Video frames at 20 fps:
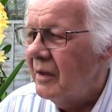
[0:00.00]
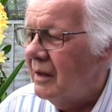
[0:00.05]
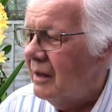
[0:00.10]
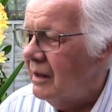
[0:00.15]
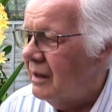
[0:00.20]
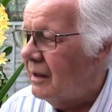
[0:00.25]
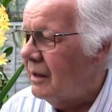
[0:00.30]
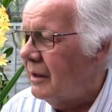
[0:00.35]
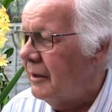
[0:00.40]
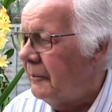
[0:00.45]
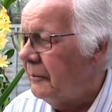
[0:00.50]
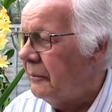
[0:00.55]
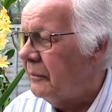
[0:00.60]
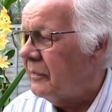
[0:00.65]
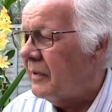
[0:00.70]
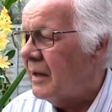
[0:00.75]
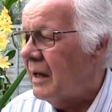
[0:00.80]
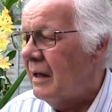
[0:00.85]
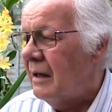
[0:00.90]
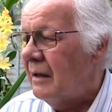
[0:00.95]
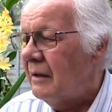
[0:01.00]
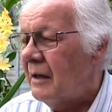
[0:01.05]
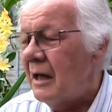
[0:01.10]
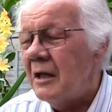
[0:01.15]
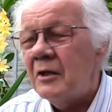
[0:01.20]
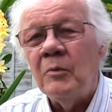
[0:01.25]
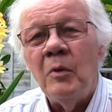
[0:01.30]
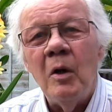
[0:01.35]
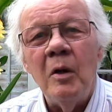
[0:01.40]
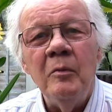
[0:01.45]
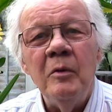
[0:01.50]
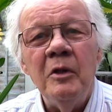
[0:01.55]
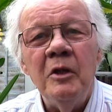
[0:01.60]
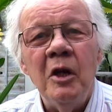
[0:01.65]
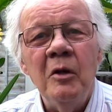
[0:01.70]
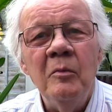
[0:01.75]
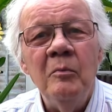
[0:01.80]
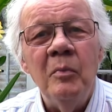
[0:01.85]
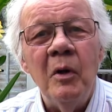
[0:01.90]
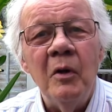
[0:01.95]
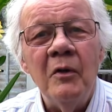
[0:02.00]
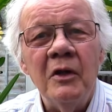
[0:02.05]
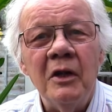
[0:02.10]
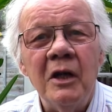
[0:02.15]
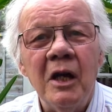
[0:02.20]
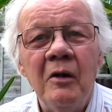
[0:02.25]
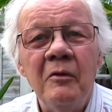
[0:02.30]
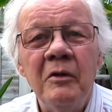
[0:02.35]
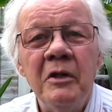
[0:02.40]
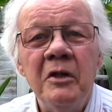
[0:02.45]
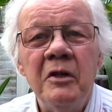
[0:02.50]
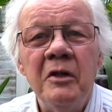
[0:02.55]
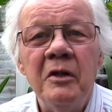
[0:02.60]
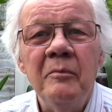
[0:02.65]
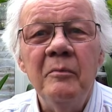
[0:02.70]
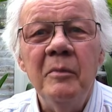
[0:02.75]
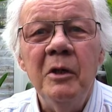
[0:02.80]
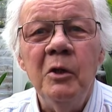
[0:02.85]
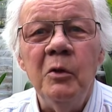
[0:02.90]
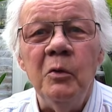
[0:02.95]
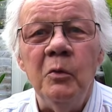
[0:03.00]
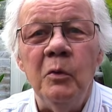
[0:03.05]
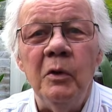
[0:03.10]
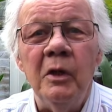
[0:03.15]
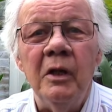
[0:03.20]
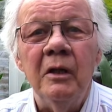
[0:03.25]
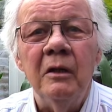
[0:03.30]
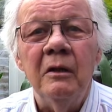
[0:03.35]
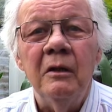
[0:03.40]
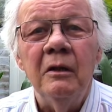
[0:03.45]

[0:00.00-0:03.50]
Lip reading: Yeah. That's why we don't bother going to the moon.